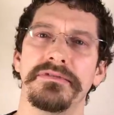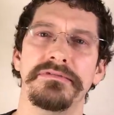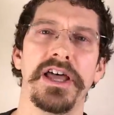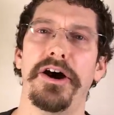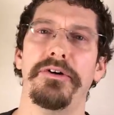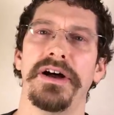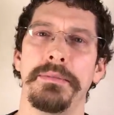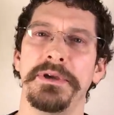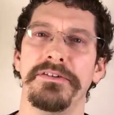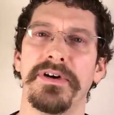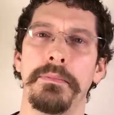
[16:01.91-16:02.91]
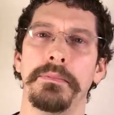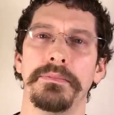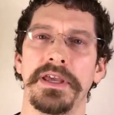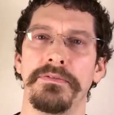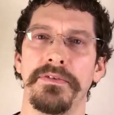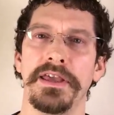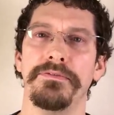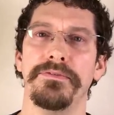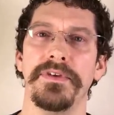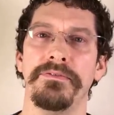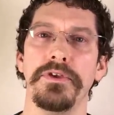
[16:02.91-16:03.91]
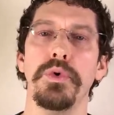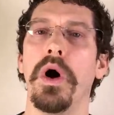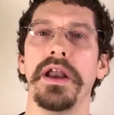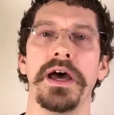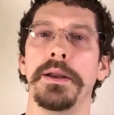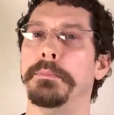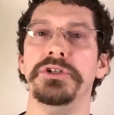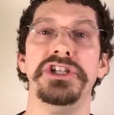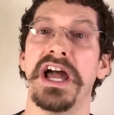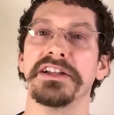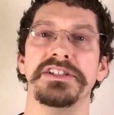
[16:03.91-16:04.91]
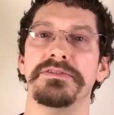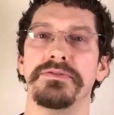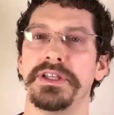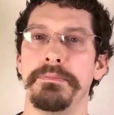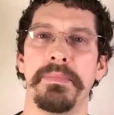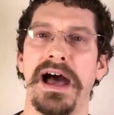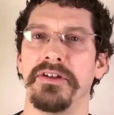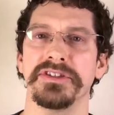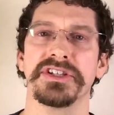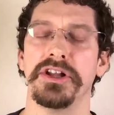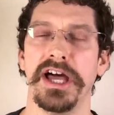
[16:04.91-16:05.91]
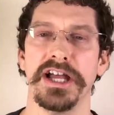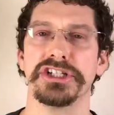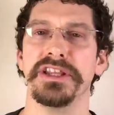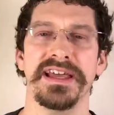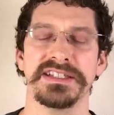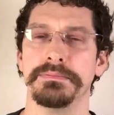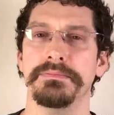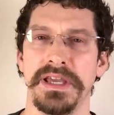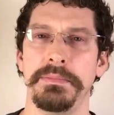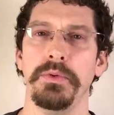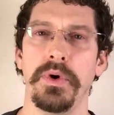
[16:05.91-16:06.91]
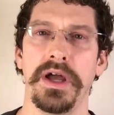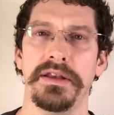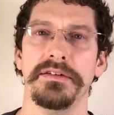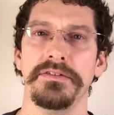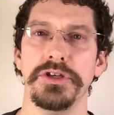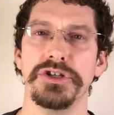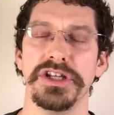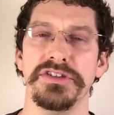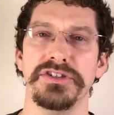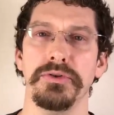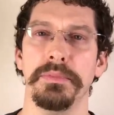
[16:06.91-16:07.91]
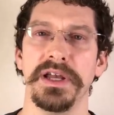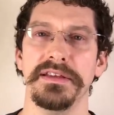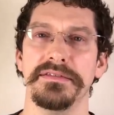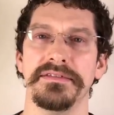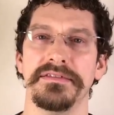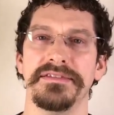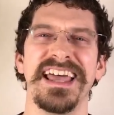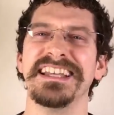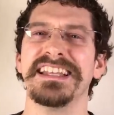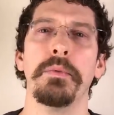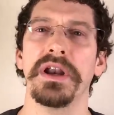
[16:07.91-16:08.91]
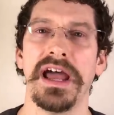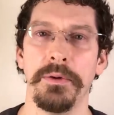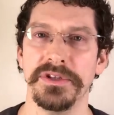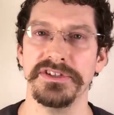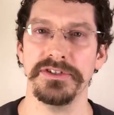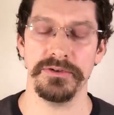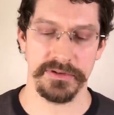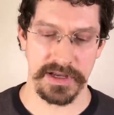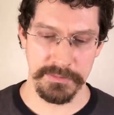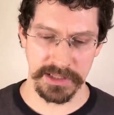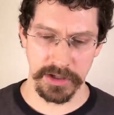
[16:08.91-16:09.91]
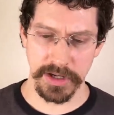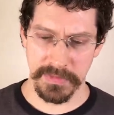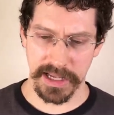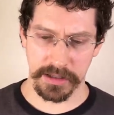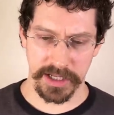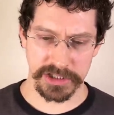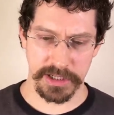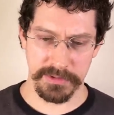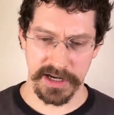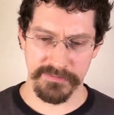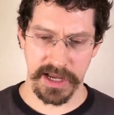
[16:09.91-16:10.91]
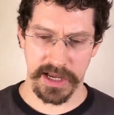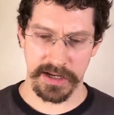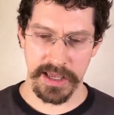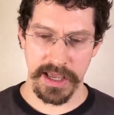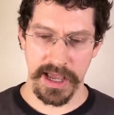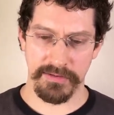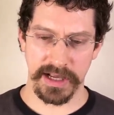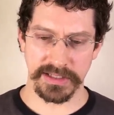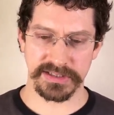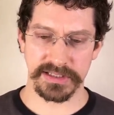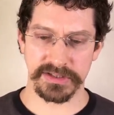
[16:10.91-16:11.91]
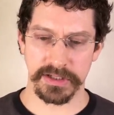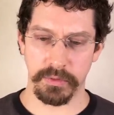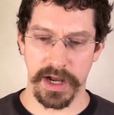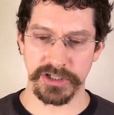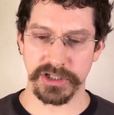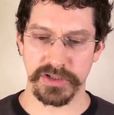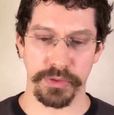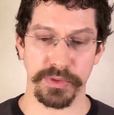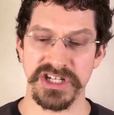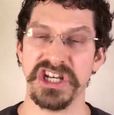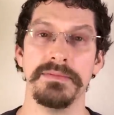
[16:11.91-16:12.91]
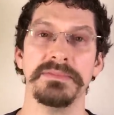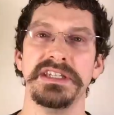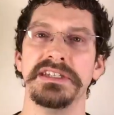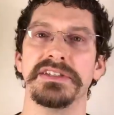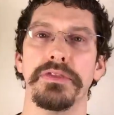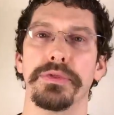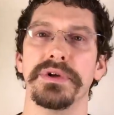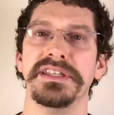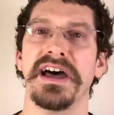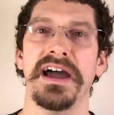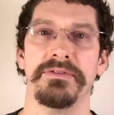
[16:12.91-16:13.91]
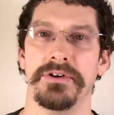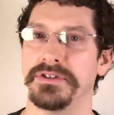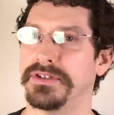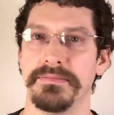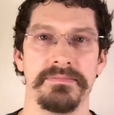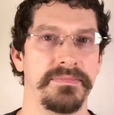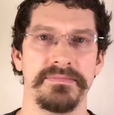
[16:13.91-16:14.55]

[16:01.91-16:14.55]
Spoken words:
No. I mean, if you want an objectively balanced collection, that's maybe what you should do, but that's not what I would do. I mean, look at my collection. I mean, I've got six good watches, three GMTs and three divers.